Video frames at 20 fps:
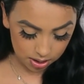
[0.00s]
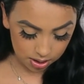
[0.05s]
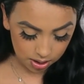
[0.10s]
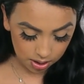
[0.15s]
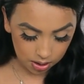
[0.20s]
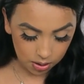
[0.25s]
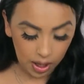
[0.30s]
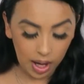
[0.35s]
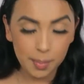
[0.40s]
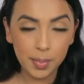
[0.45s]

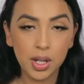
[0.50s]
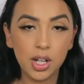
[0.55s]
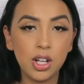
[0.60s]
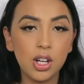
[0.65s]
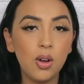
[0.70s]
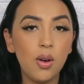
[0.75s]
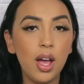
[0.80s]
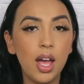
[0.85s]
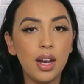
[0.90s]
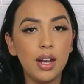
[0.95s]
So I'm going
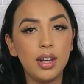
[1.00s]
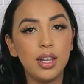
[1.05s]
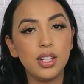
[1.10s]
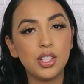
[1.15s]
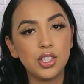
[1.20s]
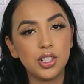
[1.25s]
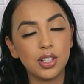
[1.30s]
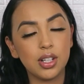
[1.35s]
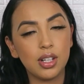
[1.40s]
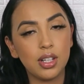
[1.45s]
to go ahead and
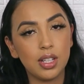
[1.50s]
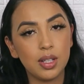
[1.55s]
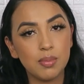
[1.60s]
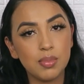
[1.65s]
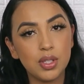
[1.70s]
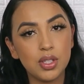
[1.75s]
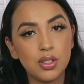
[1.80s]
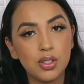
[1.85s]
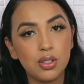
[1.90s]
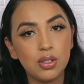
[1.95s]
insert
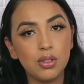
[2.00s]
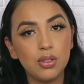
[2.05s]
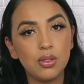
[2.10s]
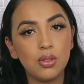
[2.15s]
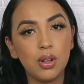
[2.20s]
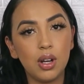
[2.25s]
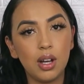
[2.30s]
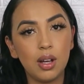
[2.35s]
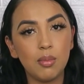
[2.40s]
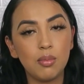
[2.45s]
clips
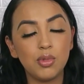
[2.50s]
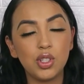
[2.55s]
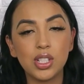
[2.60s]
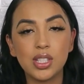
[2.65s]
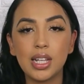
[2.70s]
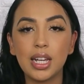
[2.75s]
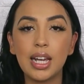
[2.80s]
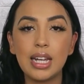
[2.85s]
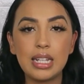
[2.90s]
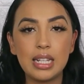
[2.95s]
too, um,
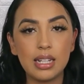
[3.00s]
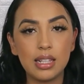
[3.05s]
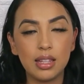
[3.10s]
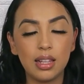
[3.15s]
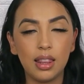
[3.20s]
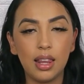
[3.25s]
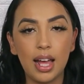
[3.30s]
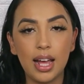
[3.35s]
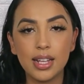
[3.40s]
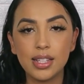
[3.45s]
just like I did in
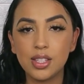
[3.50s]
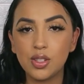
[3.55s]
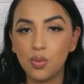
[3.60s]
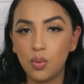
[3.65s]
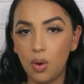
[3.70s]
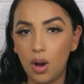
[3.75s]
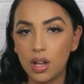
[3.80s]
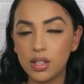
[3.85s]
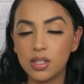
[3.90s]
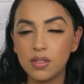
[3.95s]
the last
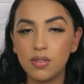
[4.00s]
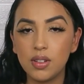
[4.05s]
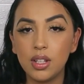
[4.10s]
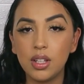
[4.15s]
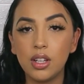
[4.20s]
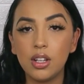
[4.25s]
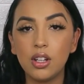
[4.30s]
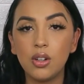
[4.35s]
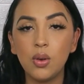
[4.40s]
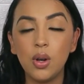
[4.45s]
Ross
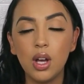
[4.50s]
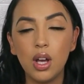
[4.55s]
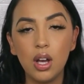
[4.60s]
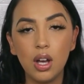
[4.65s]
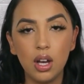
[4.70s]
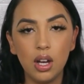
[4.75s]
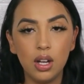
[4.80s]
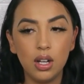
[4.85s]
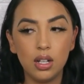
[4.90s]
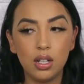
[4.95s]
video,
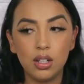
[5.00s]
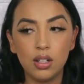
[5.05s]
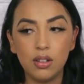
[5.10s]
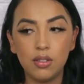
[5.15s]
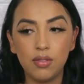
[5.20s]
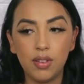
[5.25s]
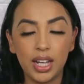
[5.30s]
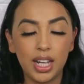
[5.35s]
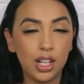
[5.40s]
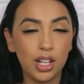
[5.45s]

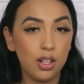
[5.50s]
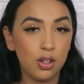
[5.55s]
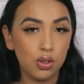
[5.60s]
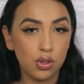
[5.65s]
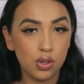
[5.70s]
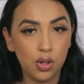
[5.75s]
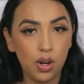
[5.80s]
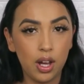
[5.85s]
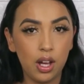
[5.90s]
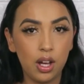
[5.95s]
of like a
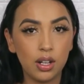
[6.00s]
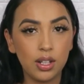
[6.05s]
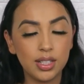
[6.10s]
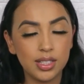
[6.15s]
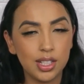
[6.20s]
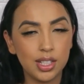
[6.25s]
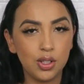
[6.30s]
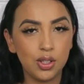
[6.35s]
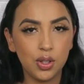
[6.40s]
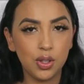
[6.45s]
little try on,
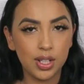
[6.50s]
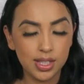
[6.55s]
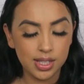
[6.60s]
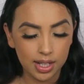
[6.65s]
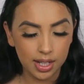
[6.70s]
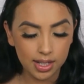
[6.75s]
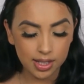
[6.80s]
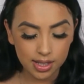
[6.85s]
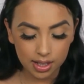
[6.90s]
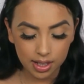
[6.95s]
because I know you guys
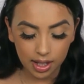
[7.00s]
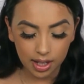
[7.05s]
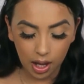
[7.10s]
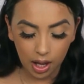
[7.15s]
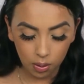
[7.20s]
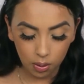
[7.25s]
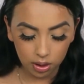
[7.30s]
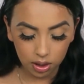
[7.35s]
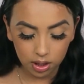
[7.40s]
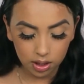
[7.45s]
like seeing
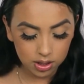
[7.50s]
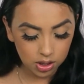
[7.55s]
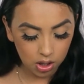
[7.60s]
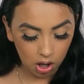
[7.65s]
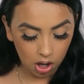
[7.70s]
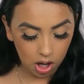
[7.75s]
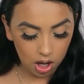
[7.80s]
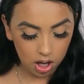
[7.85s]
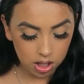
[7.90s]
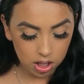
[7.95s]
how it looks
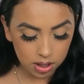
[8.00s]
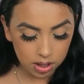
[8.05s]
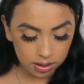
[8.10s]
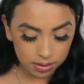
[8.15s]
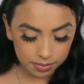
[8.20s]
on.